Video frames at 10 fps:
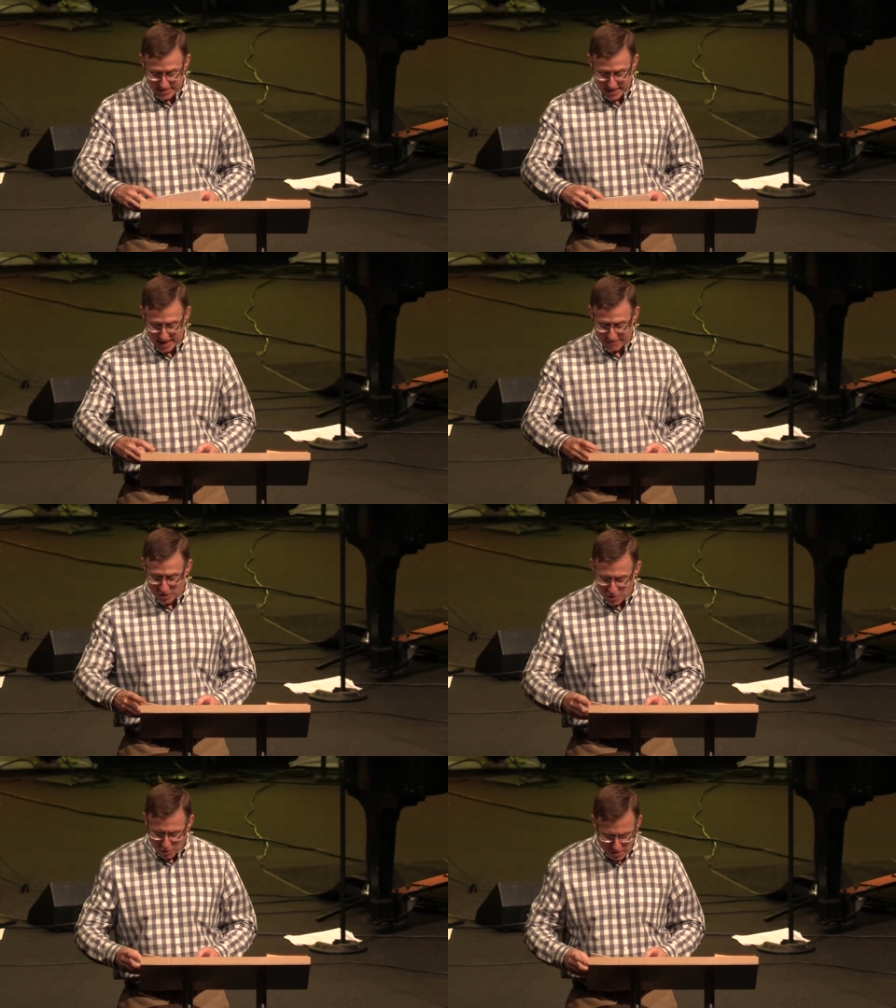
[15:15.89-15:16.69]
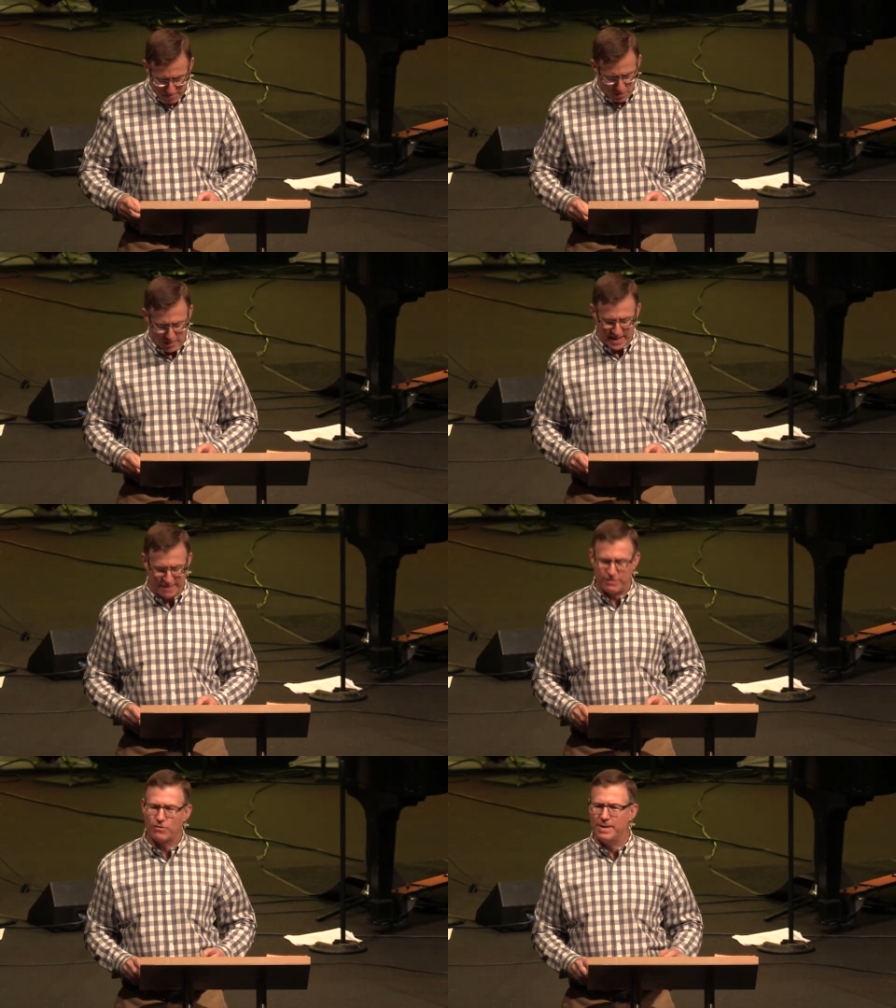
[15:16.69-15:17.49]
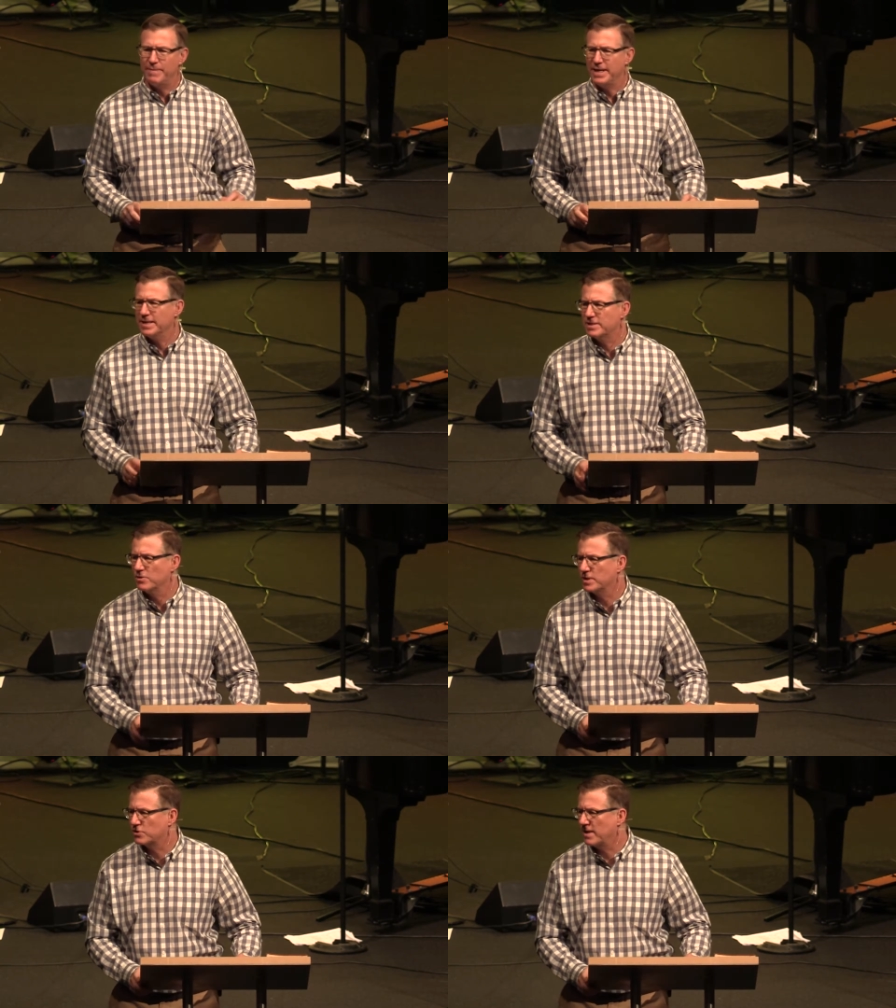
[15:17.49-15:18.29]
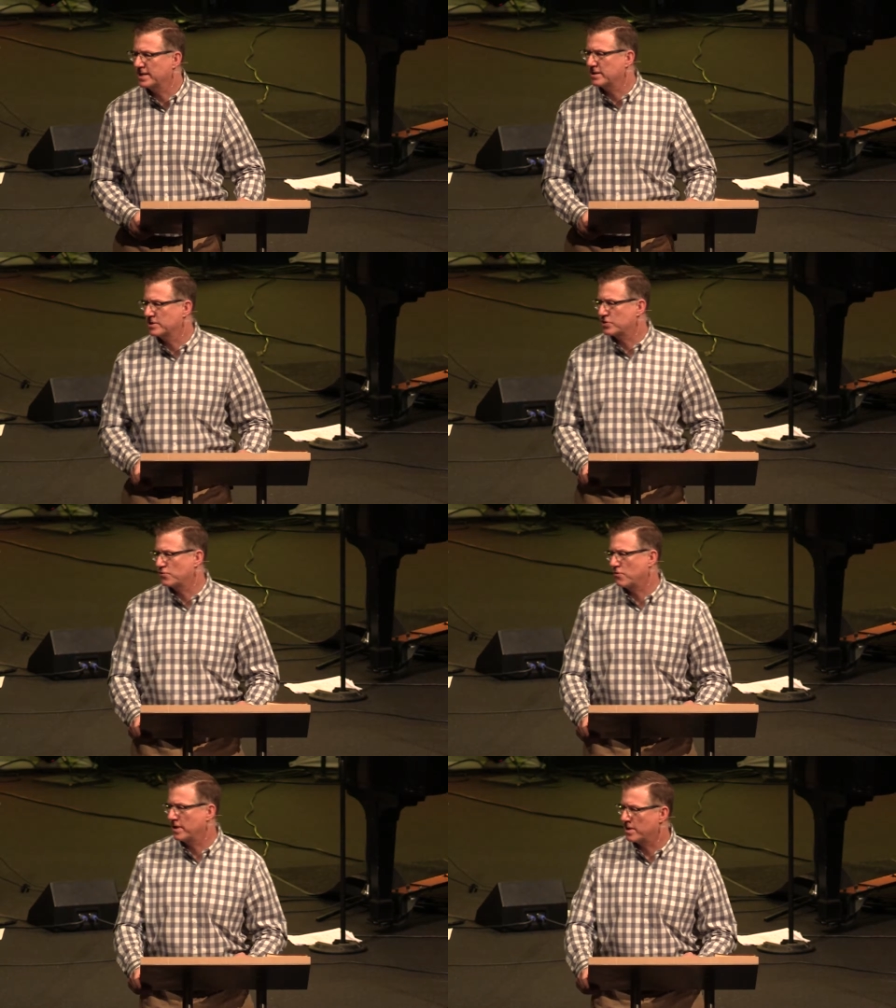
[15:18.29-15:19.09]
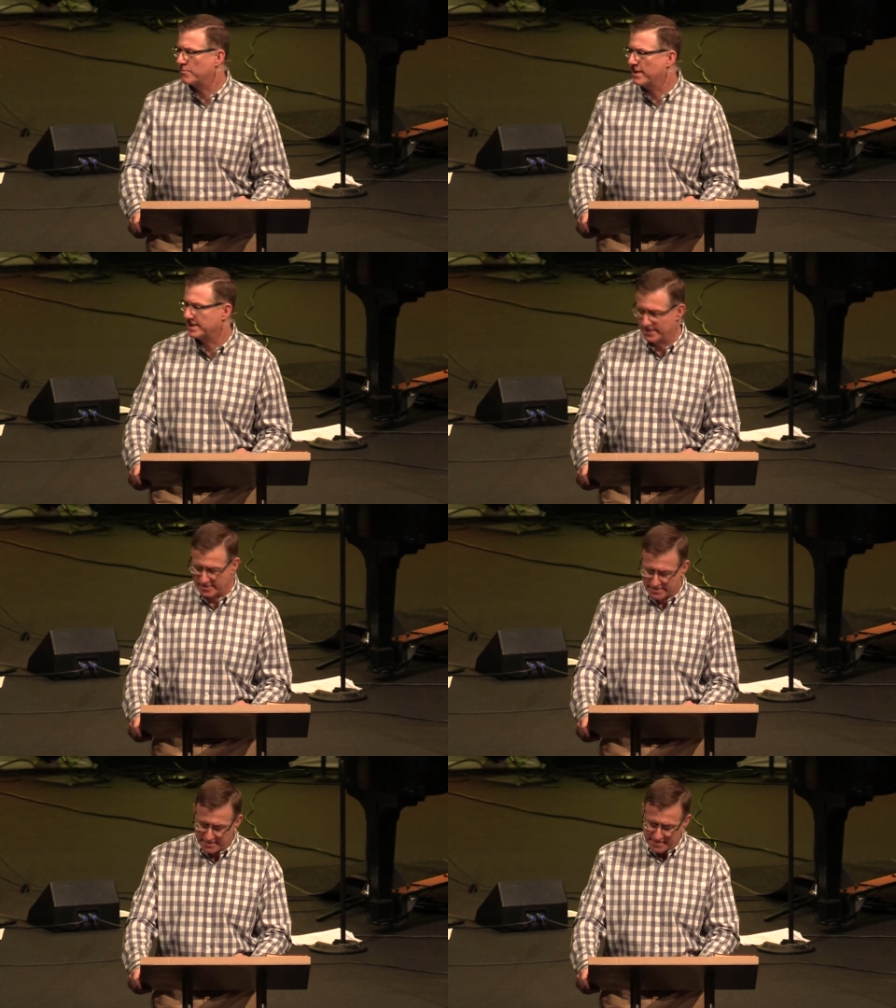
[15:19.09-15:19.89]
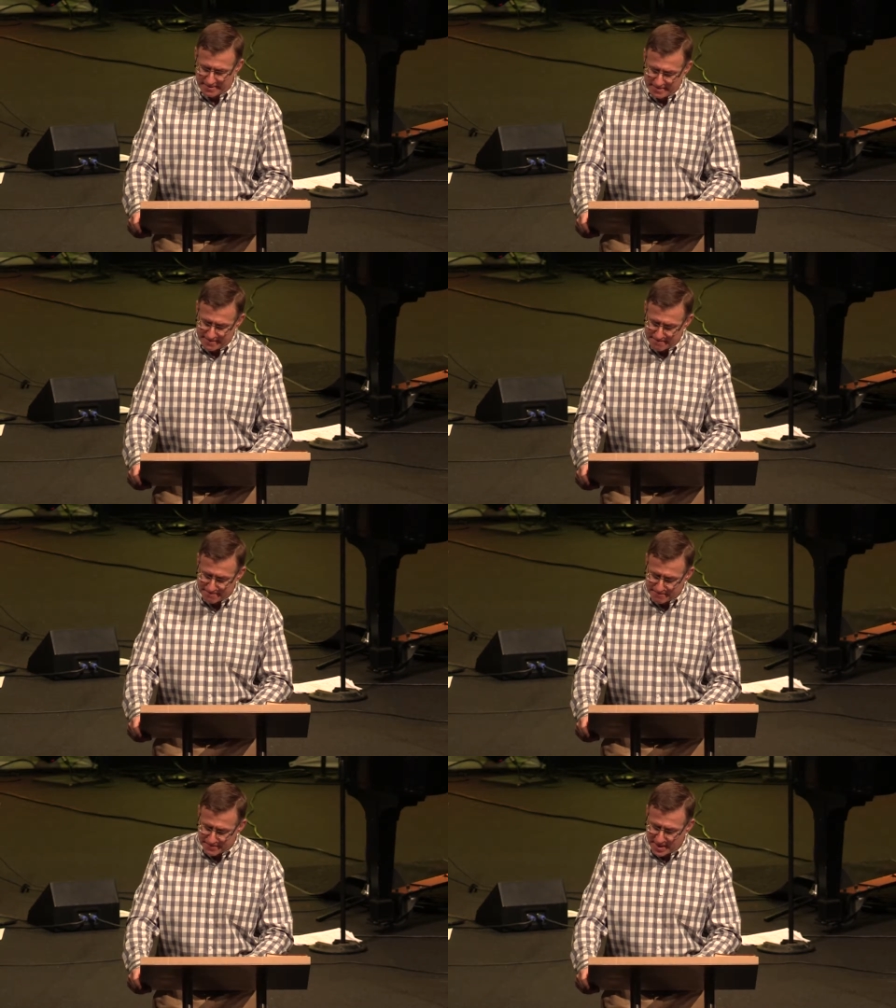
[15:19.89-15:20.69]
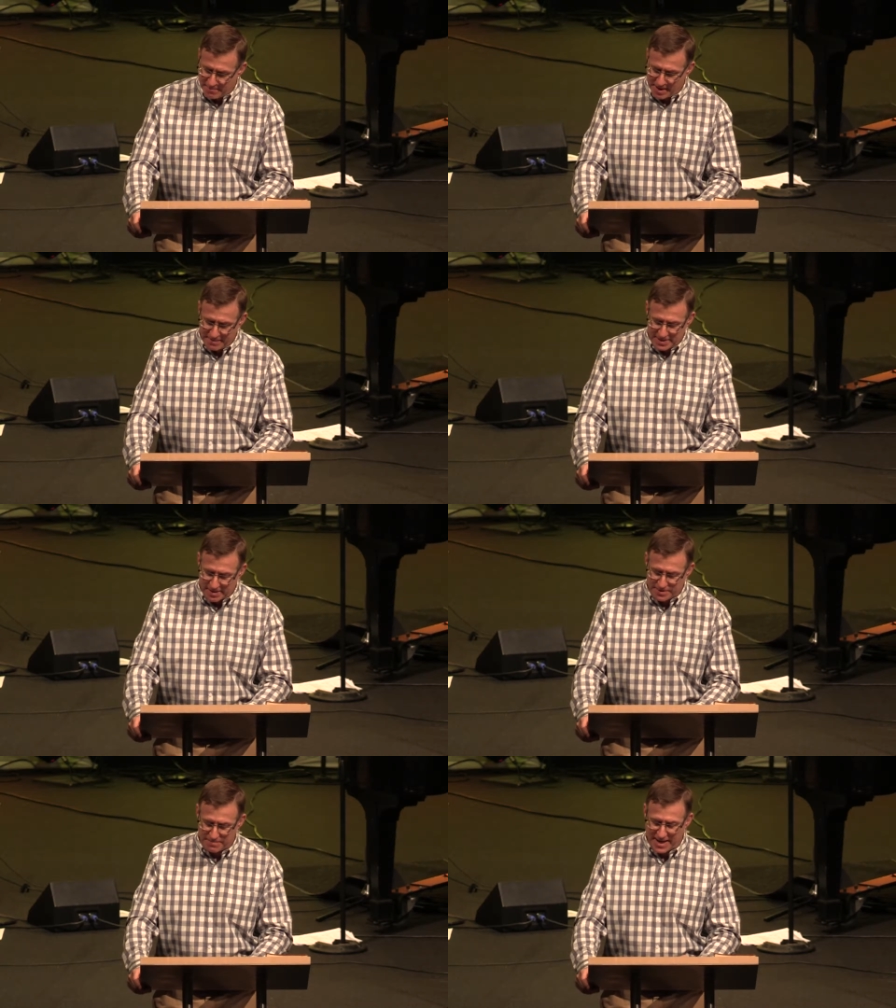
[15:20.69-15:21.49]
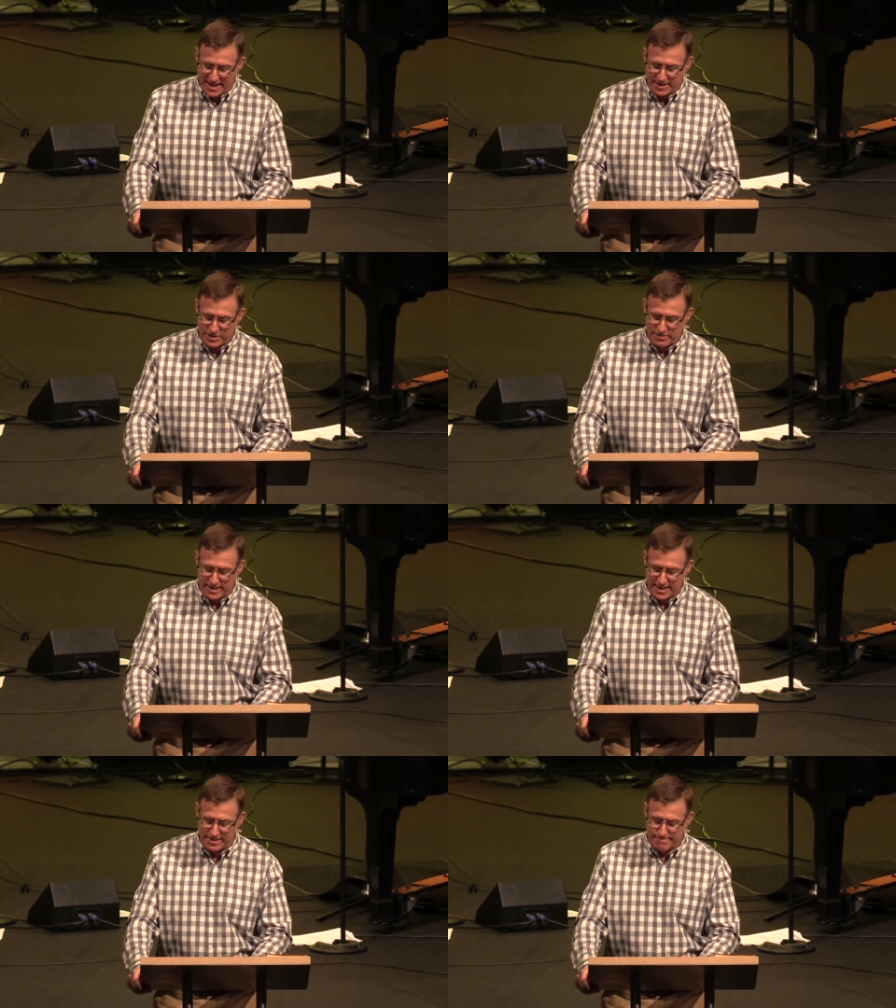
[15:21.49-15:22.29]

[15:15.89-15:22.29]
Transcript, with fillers: have a horrible way of creeping into and trying to destroy our present. It might be something bad that you did,